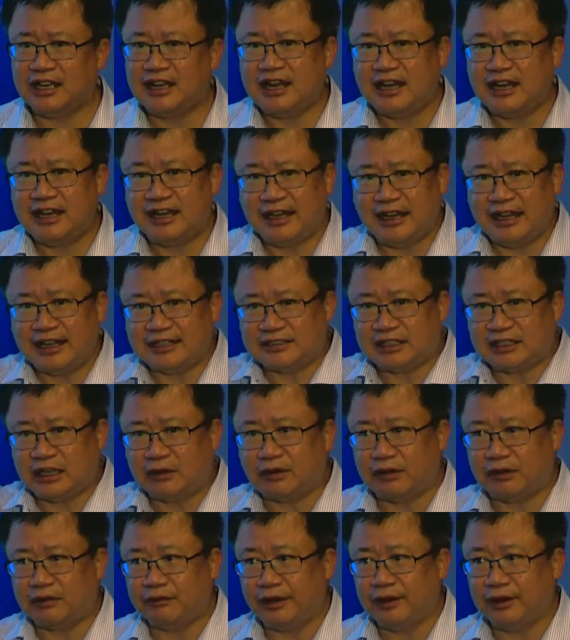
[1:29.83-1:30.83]
less of
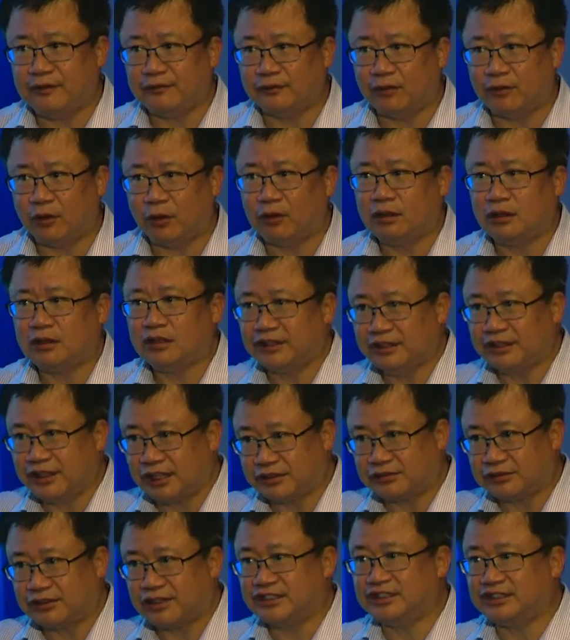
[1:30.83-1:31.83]
our rainfall get
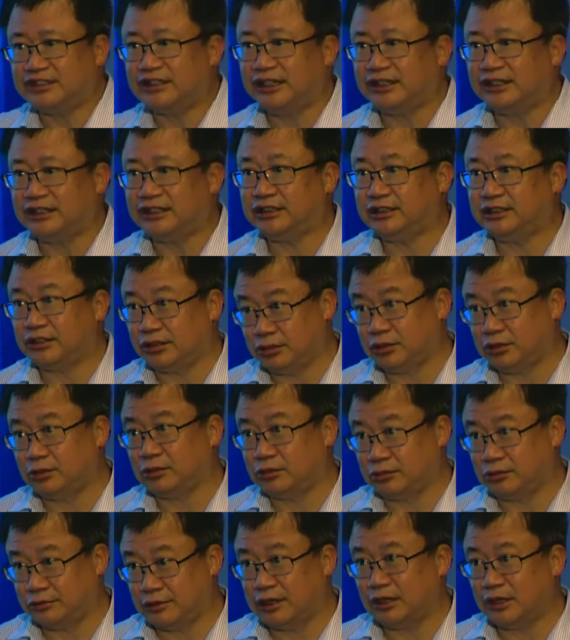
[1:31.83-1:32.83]
translated to
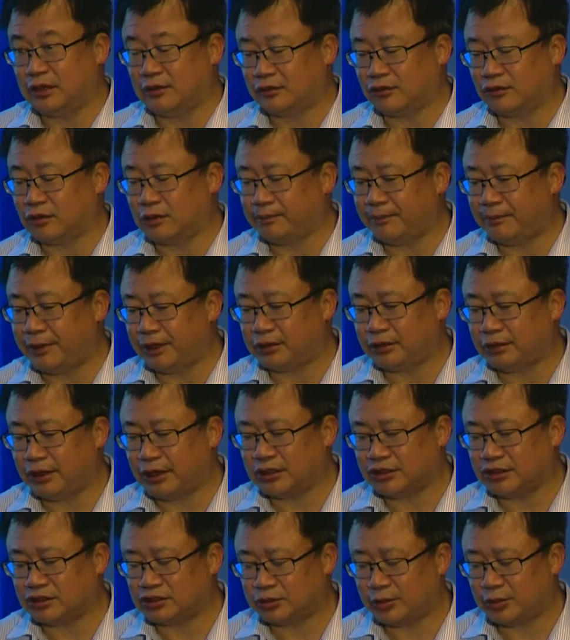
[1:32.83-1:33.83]
runoff compared to
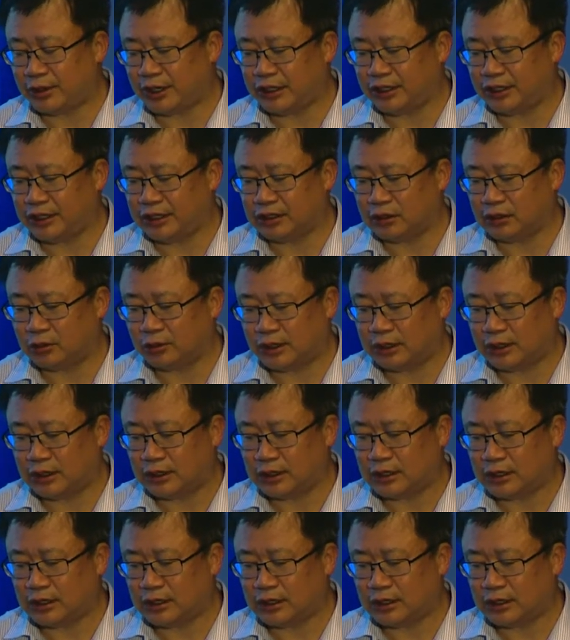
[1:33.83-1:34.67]
elsewhere in the world.